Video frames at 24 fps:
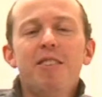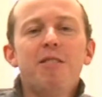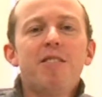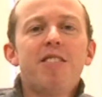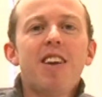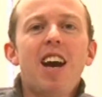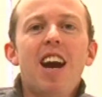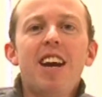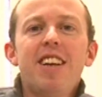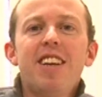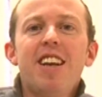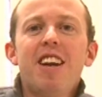It
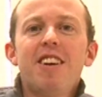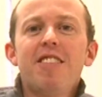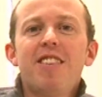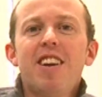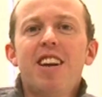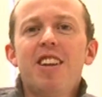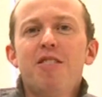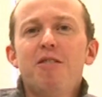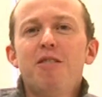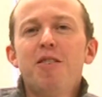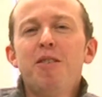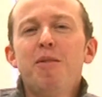was hiding
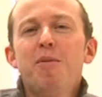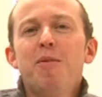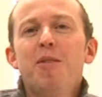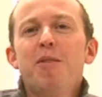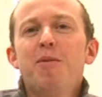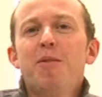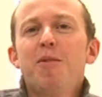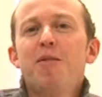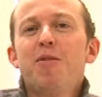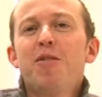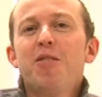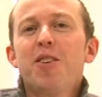outside the
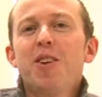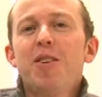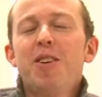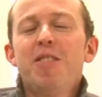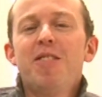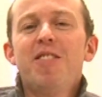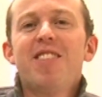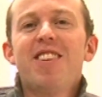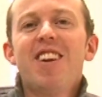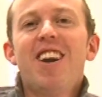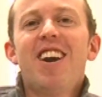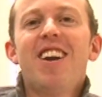room before you
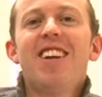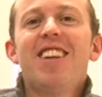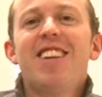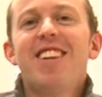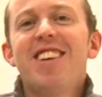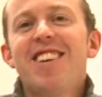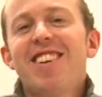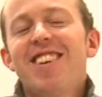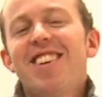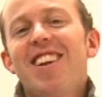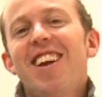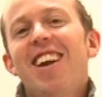even started
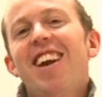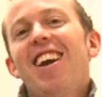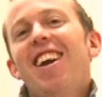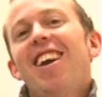this